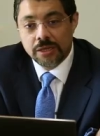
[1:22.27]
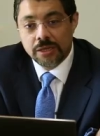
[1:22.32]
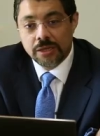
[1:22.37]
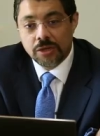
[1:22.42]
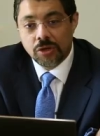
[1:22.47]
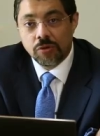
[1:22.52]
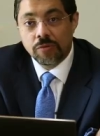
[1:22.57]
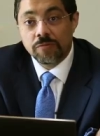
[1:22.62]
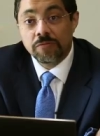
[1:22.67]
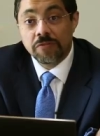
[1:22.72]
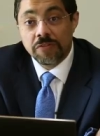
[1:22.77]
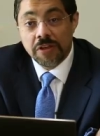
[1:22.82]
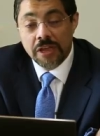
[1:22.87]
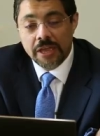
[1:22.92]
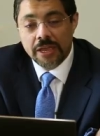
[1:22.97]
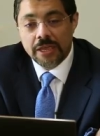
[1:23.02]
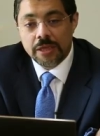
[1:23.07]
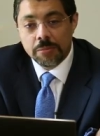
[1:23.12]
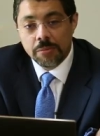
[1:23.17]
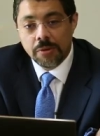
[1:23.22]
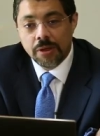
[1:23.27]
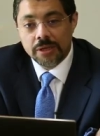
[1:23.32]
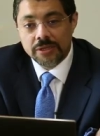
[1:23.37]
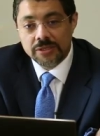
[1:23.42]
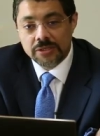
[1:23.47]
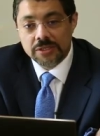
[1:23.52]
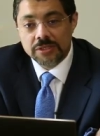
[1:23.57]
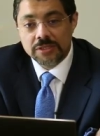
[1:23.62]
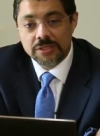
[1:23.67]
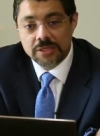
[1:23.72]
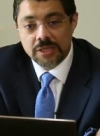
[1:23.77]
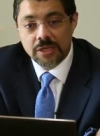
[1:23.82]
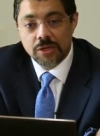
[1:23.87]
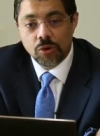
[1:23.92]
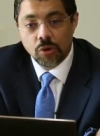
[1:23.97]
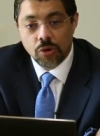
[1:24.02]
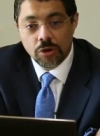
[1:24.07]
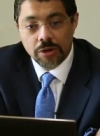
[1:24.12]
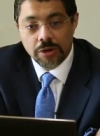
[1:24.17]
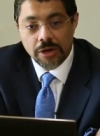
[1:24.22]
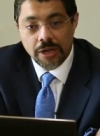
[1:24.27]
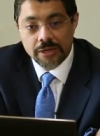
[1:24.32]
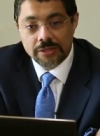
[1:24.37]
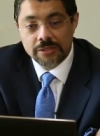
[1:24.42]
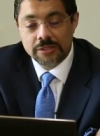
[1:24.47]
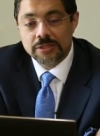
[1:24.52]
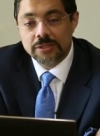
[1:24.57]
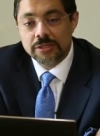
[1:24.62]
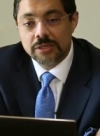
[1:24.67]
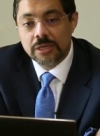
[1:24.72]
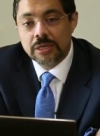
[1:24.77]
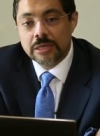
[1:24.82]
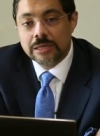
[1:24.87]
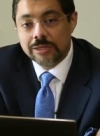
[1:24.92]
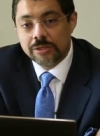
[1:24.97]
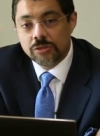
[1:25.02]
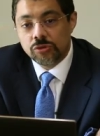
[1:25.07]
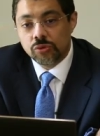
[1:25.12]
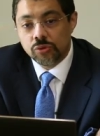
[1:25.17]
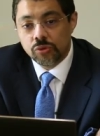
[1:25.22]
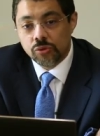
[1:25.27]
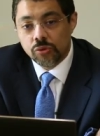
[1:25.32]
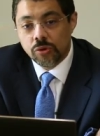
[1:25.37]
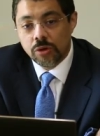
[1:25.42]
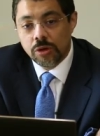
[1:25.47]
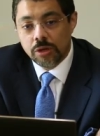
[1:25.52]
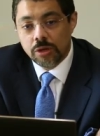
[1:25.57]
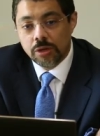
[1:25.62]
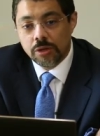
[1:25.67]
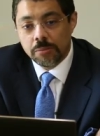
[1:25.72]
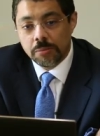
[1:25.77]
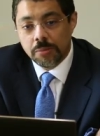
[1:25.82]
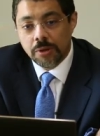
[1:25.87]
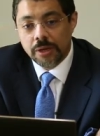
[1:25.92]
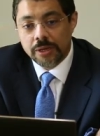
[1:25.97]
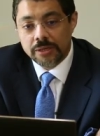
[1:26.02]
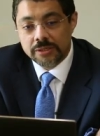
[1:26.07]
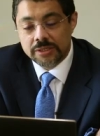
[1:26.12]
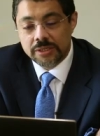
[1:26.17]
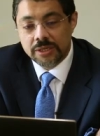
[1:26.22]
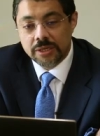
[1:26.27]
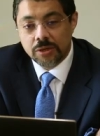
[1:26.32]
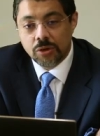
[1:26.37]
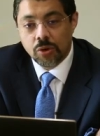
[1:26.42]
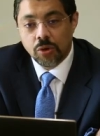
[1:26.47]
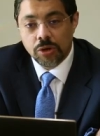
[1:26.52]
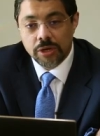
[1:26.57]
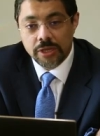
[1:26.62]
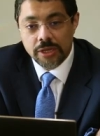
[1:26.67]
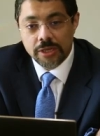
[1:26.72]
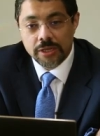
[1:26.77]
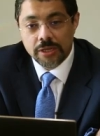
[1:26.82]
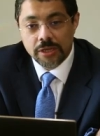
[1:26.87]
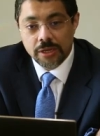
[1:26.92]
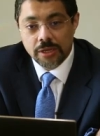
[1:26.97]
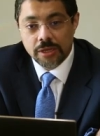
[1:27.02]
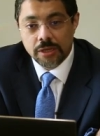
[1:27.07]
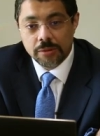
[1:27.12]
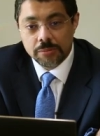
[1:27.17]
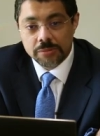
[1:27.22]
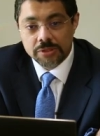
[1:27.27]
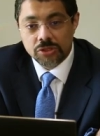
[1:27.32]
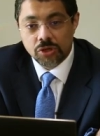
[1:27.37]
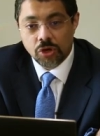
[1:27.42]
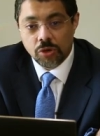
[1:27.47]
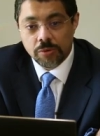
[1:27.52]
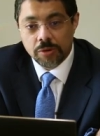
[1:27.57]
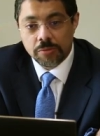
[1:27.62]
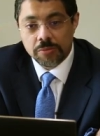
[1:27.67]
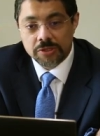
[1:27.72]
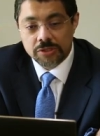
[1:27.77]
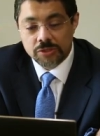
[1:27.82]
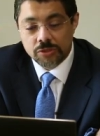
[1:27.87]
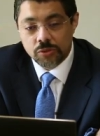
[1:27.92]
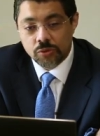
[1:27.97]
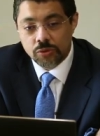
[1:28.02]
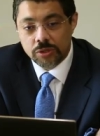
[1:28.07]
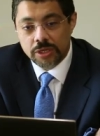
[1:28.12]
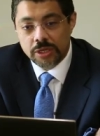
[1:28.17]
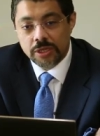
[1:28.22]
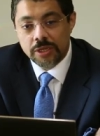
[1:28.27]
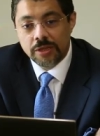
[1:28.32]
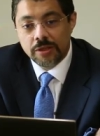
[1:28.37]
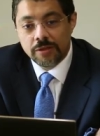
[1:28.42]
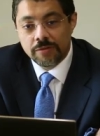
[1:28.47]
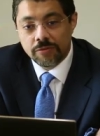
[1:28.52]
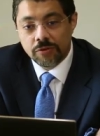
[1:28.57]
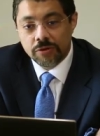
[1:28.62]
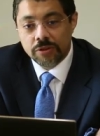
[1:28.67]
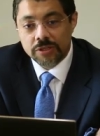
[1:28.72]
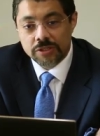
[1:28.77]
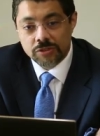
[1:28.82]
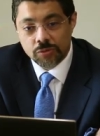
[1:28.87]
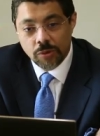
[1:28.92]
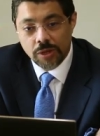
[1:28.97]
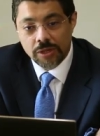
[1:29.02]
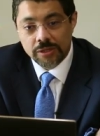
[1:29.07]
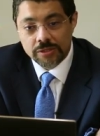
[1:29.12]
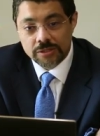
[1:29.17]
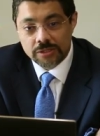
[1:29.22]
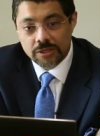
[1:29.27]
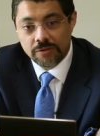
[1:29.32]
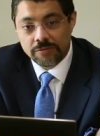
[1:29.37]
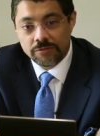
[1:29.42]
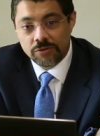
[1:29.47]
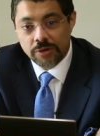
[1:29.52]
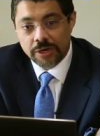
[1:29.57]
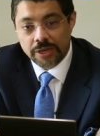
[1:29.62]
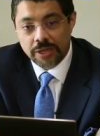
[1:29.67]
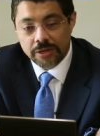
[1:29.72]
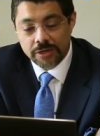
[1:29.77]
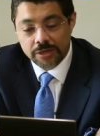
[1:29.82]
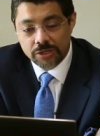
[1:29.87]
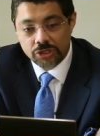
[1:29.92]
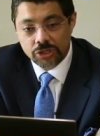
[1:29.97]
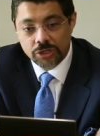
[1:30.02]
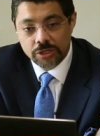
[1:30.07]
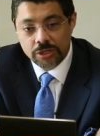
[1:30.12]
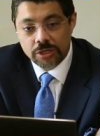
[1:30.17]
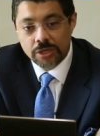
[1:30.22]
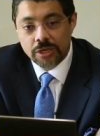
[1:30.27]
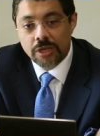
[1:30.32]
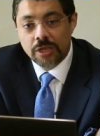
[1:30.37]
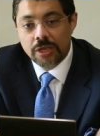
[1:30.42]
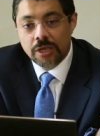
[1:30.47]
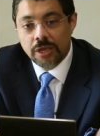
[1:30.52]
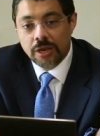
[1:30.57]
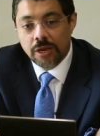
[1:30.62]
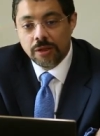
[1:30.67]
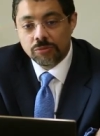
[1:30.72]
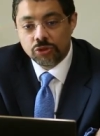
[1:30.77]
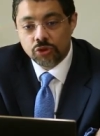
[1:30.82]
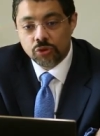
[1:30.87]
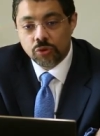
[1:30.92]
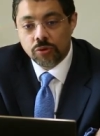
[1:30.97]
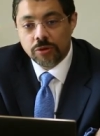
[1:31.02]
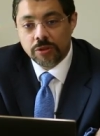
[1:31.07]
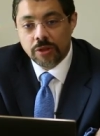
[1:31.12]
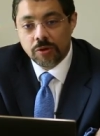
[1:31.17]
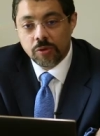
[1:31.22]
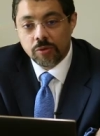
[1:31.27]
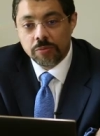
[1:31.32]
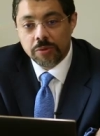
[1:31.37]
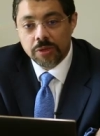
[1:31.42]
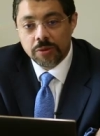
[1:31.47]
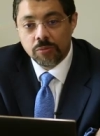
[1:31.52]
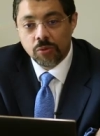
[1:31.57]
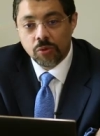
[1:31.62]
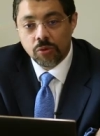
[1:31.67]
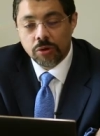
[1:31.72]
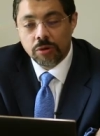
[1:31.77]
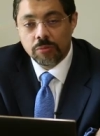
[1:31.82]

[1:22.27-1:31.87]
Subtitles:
convey my sincere congrats to my dear colleague Mr. Omar Bassiouny for this well-deserved recognition, and I'm sure there will be more